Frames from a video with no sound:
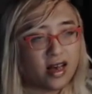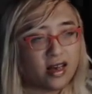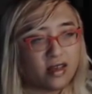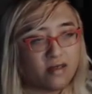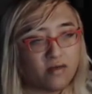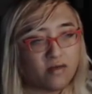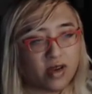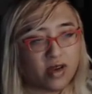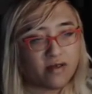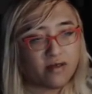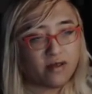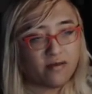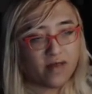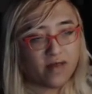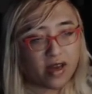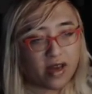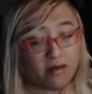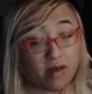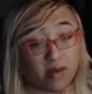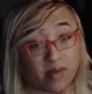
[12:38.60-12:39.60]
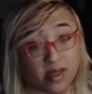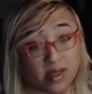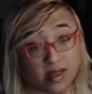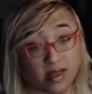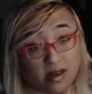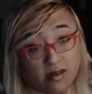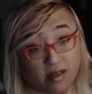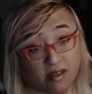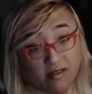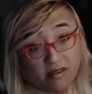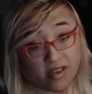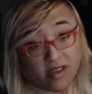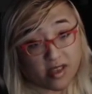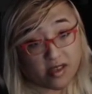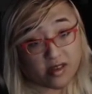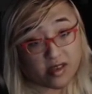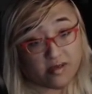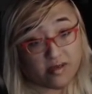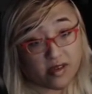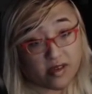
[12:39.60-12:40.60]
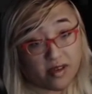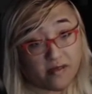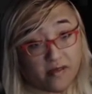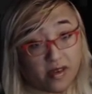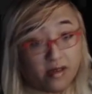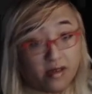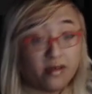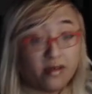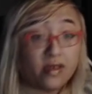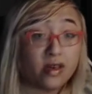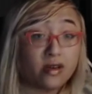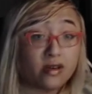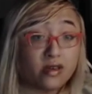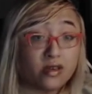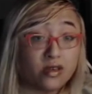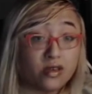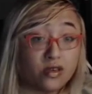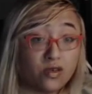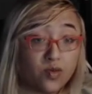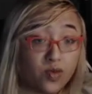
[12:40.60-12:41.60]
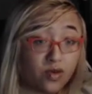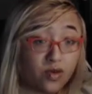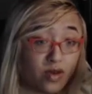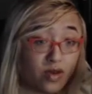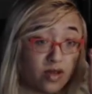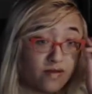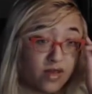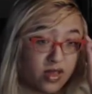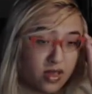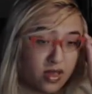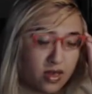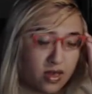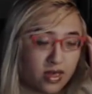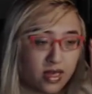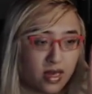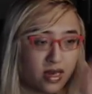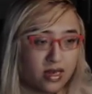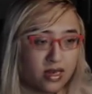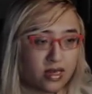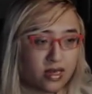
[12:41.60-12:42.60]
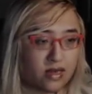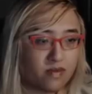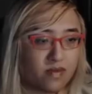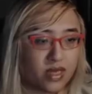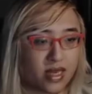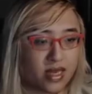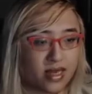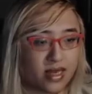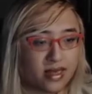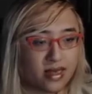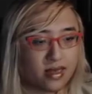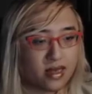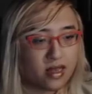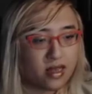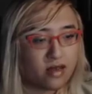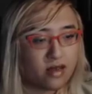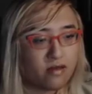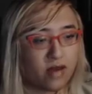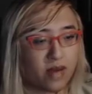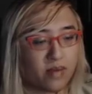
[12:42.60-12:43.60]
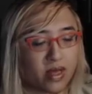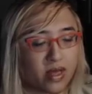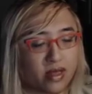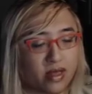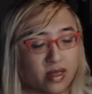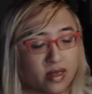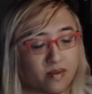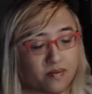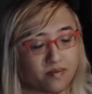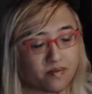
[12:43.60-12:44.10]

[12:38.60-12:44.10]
Whatever event weapons are relevant, there's very few that are super relevant these days, besides the Xeno weapons.